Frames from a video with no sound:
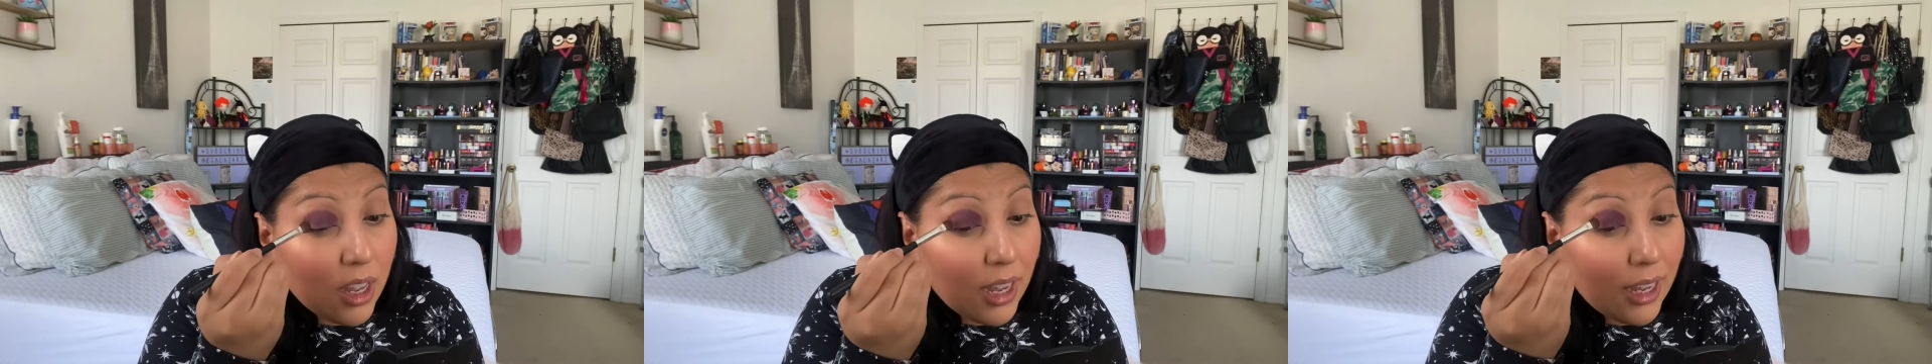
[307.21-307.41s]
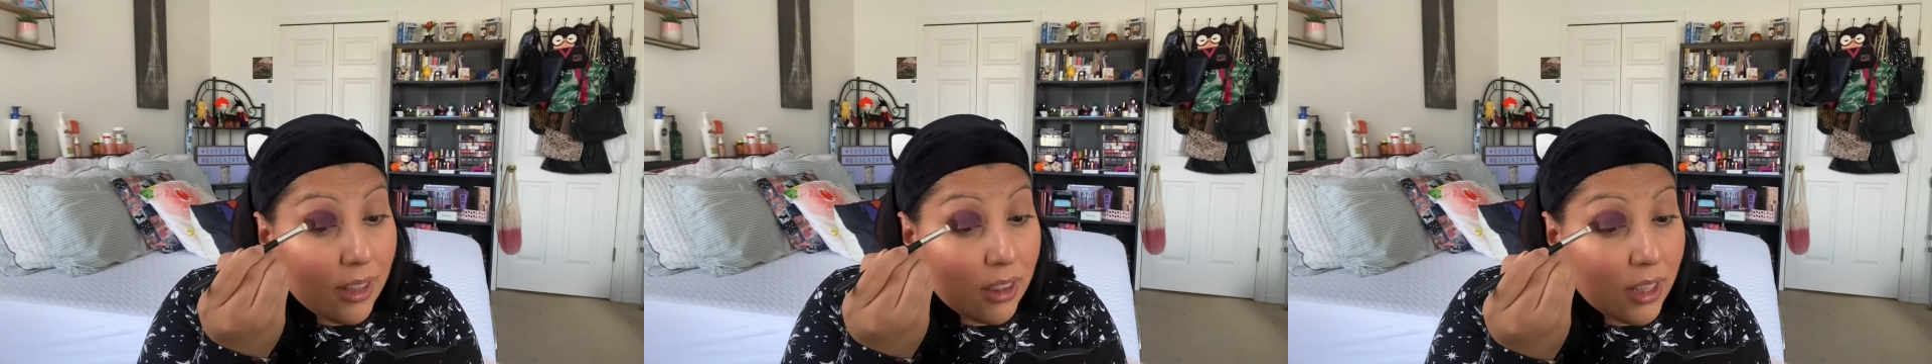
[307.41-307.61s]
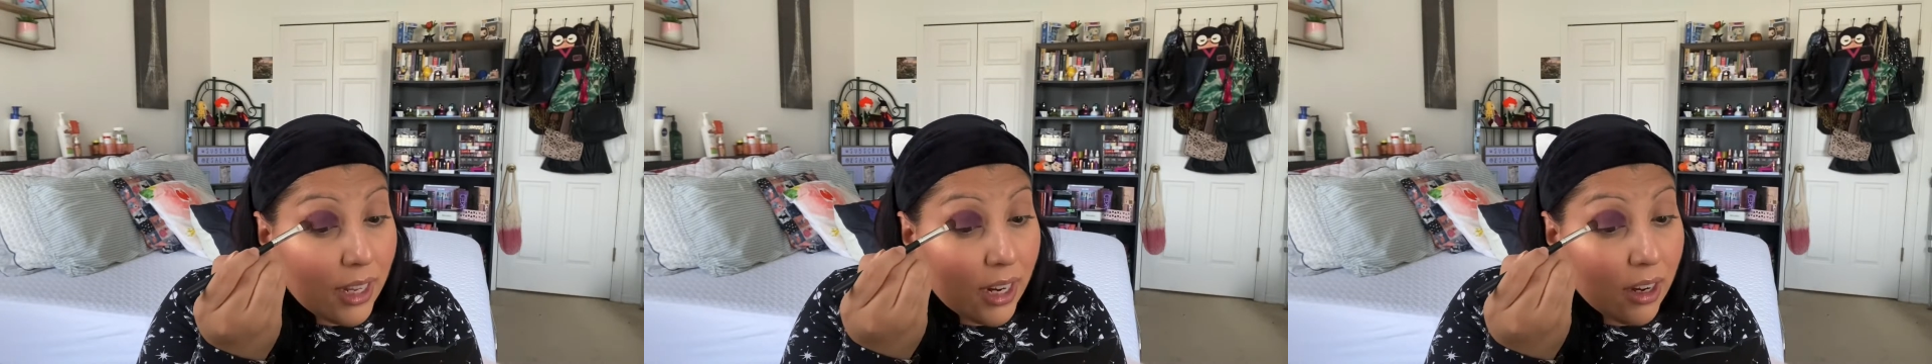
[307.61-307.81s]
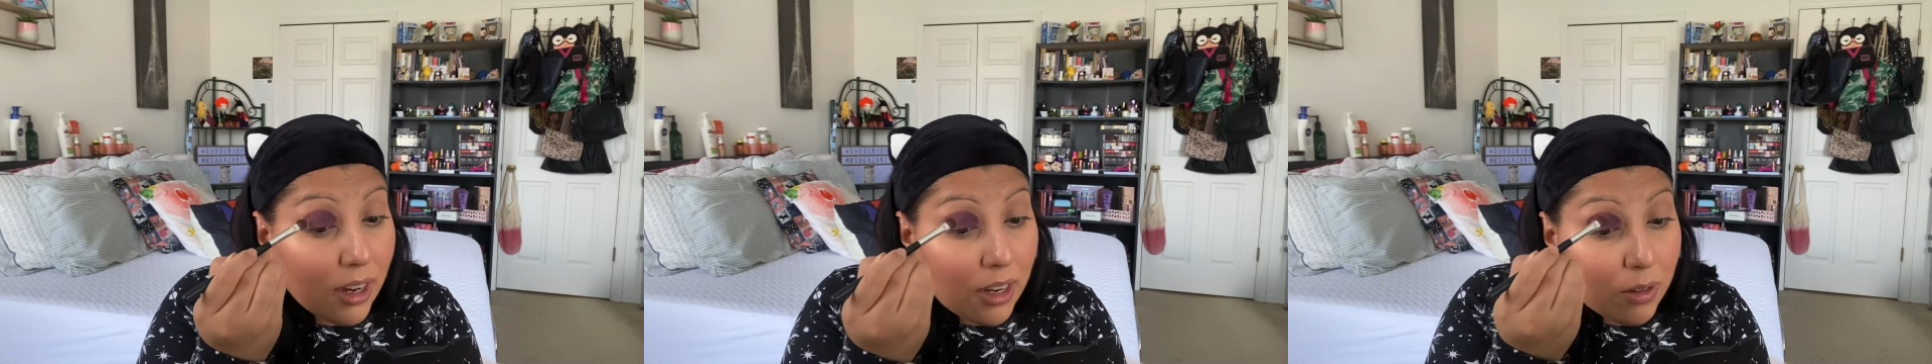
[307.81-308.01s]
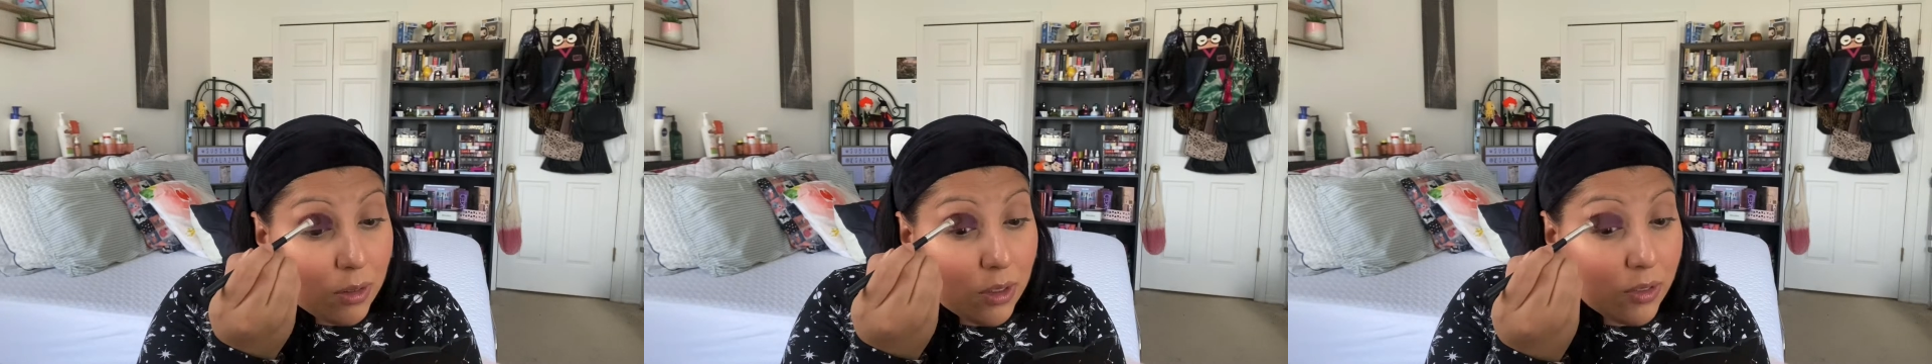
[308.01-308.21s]
in there, and
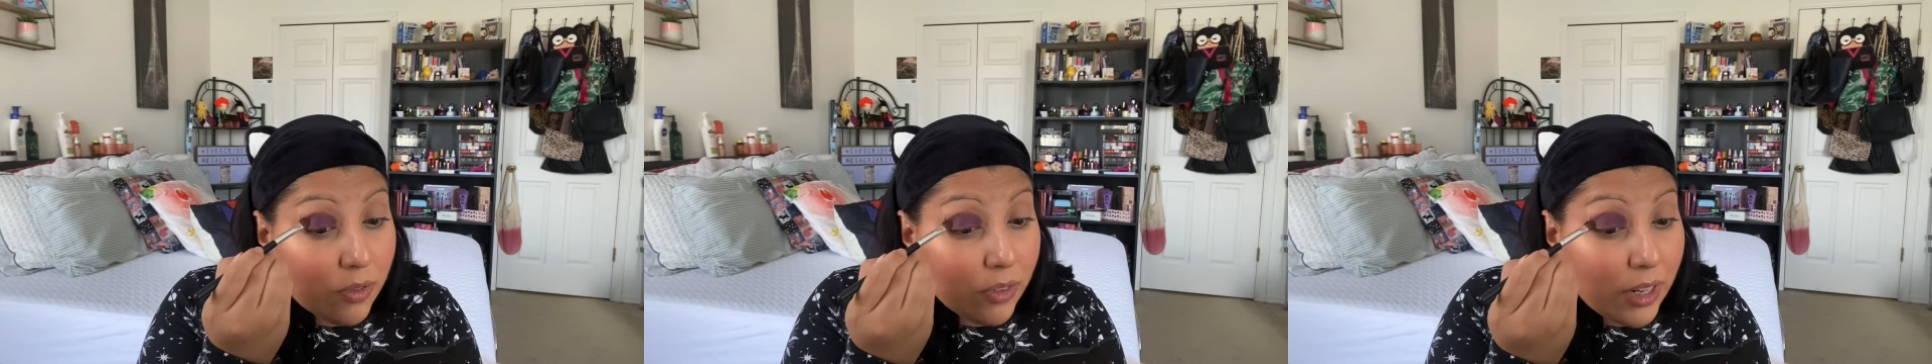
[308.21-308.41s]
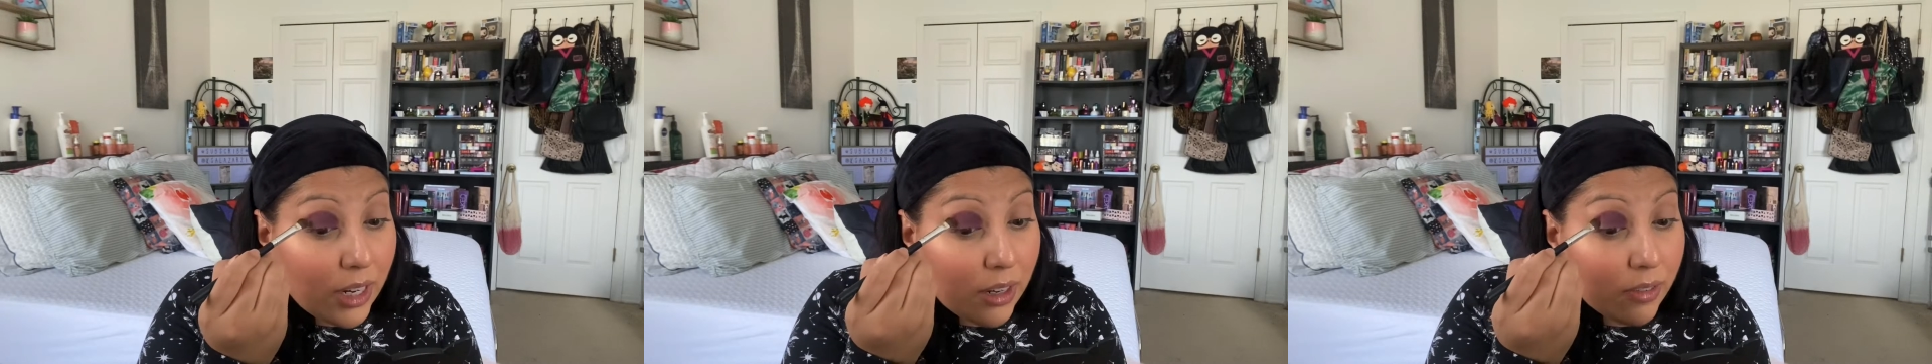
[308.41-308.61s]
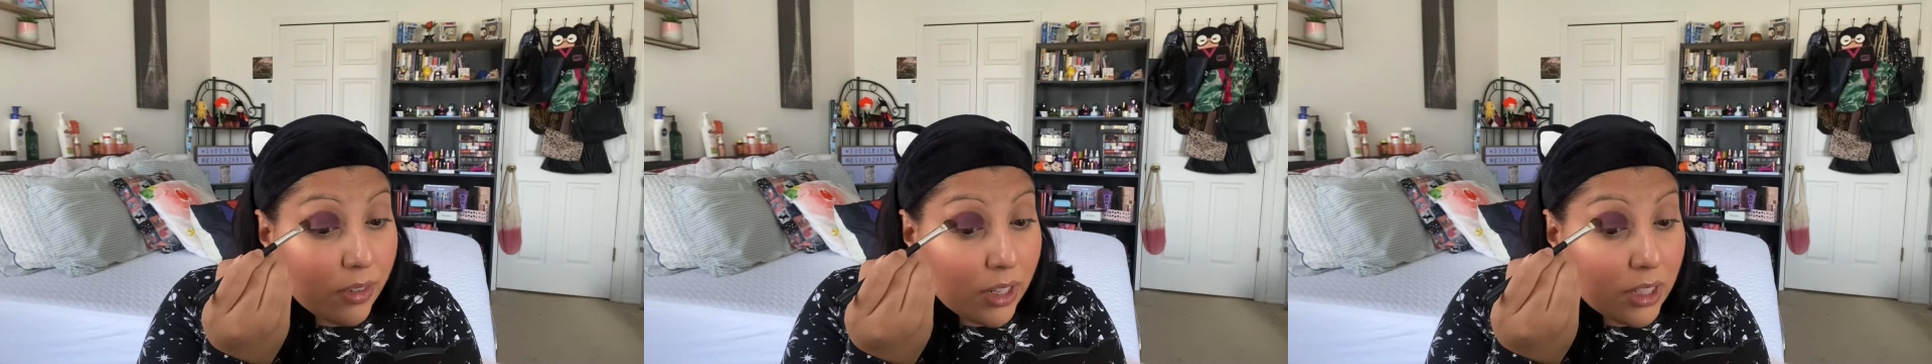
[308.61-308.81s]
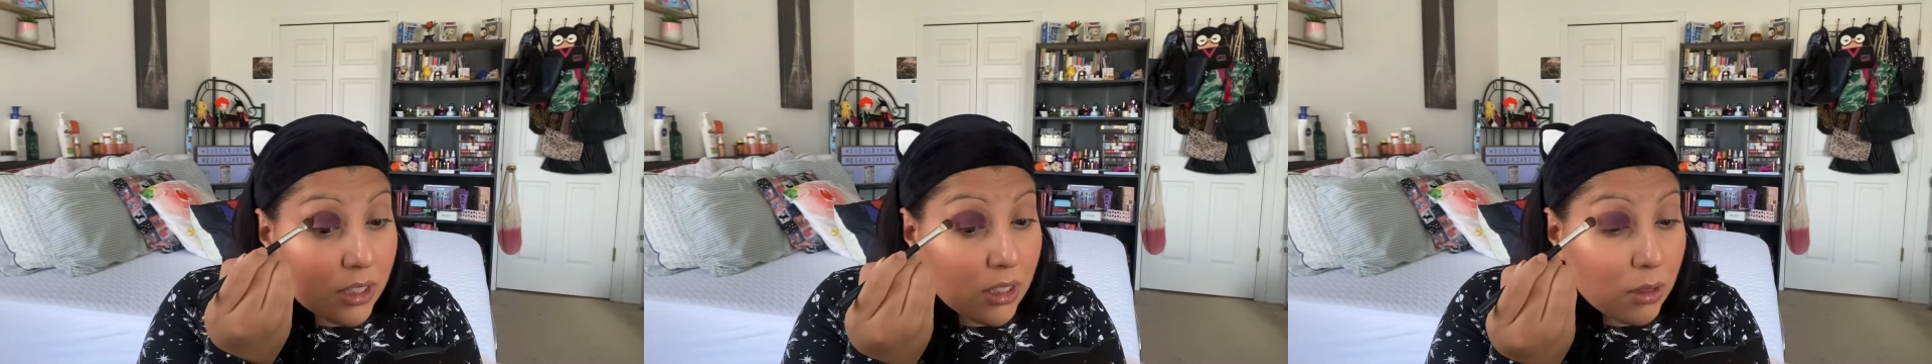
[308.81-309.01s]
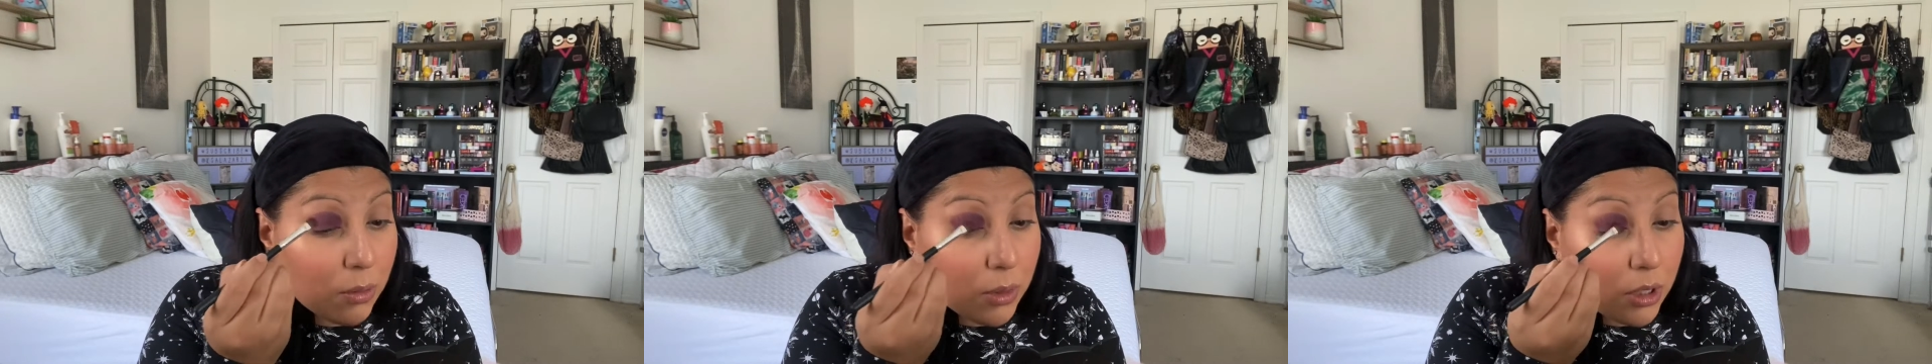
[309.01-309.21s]
it was very, very
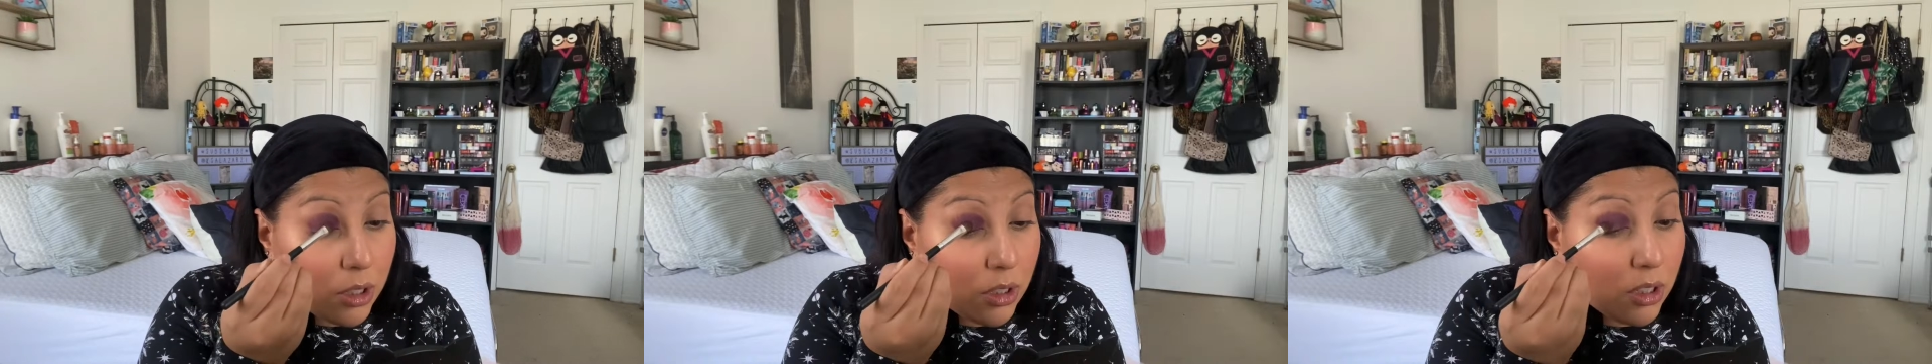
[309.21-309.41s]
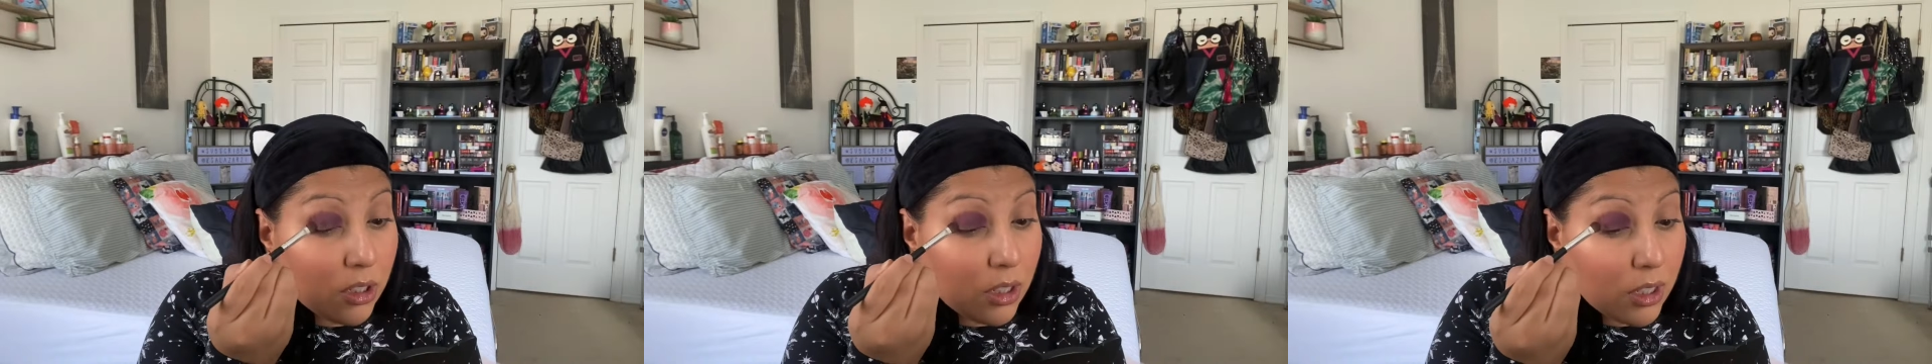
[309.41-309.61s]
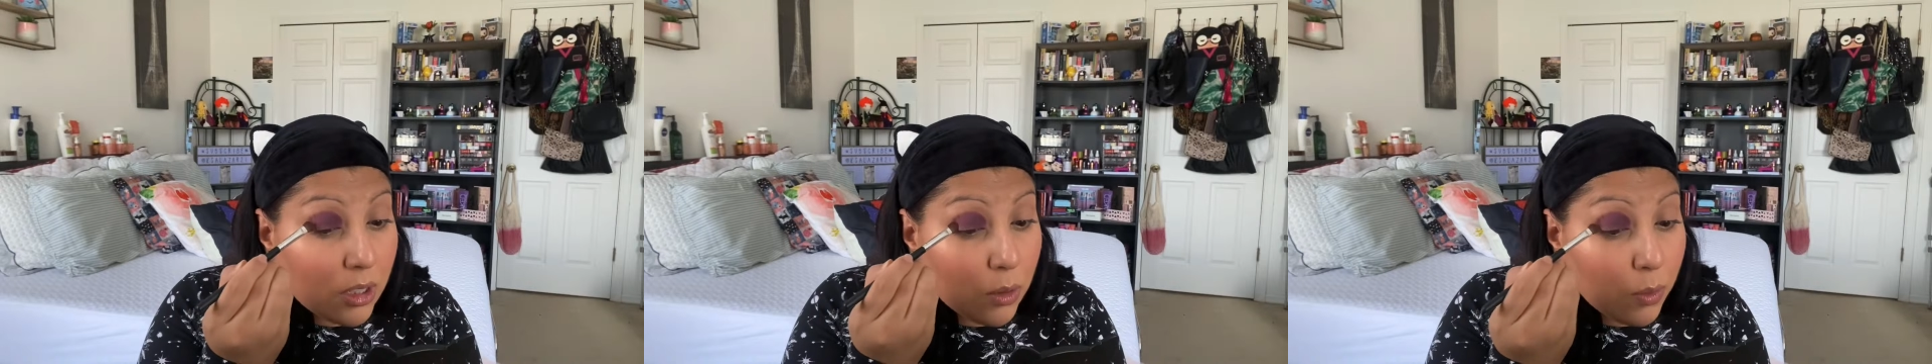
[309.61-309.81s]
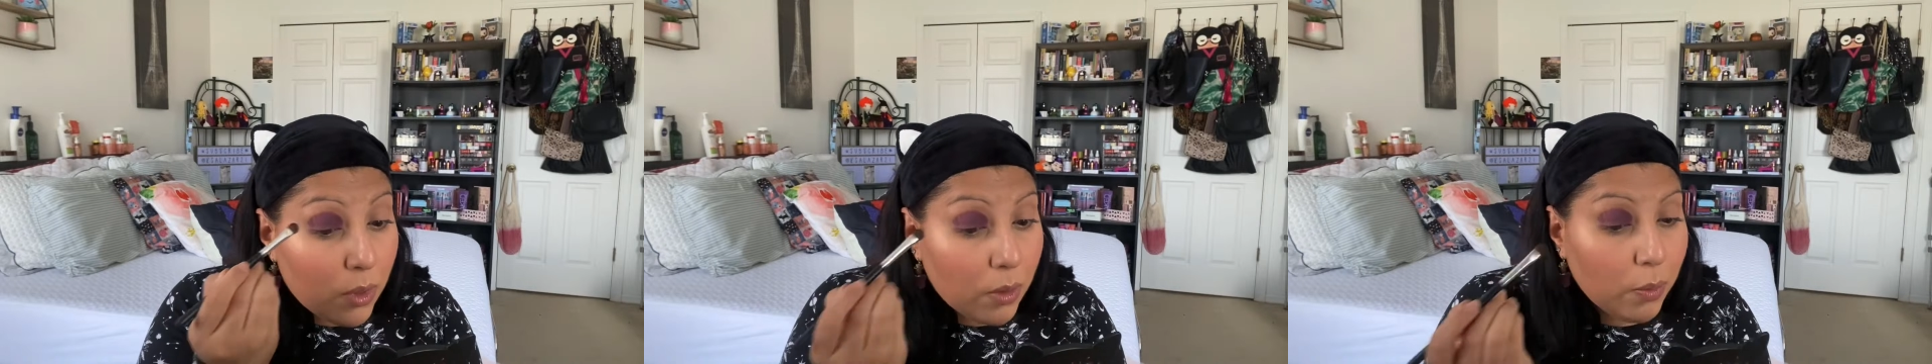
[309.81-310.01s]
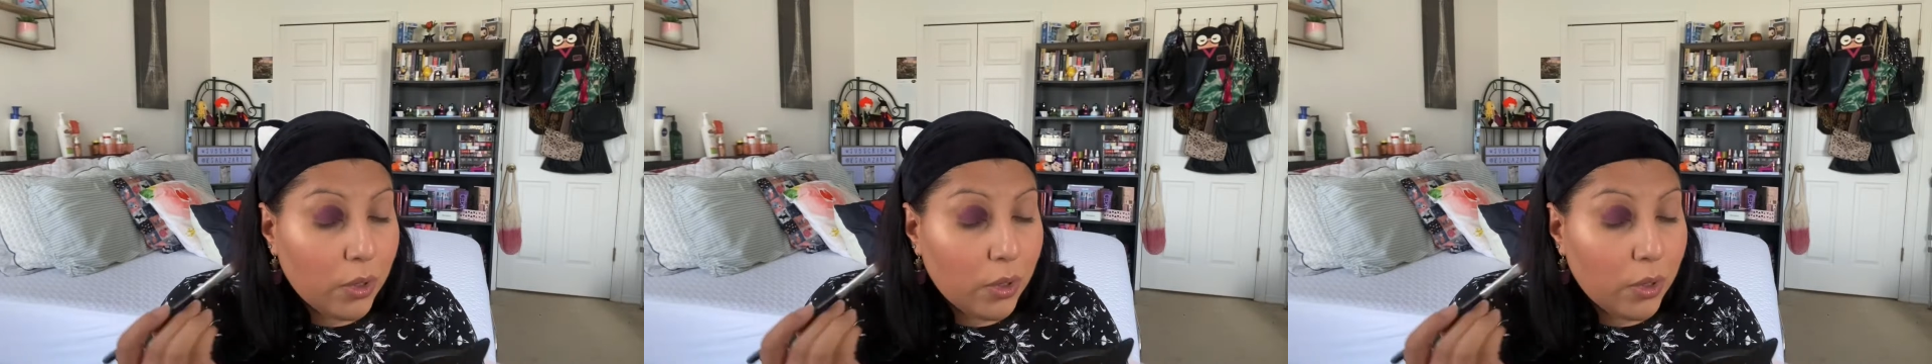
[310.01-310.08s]
similar to this one,